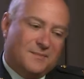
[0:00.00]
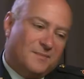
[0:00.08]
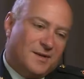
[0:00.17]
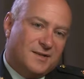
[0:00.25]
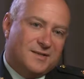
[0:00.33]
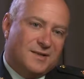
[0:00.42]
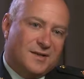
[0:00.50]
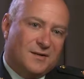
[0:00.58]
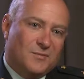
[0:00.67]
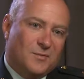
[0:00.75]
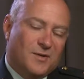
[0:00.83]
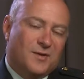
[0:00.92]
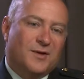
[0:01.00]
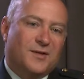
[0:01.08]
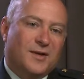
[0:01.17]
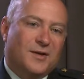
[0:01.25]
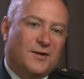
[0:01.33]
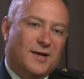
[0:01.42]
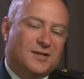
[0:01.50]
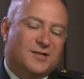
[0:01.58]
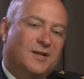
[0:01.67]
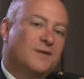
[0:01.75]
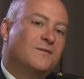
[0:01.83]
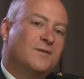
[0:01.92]
but whether or not they could
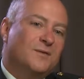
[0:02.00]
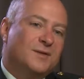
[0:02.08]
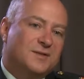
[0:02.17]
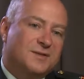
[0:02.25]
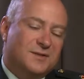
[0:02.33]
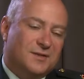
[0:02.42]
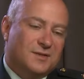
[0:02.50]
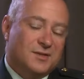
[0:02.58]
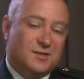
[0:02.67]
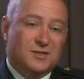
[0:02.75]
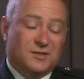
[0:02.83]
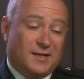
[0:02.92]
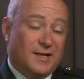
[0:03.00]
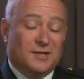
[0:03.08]
actually influence the decision that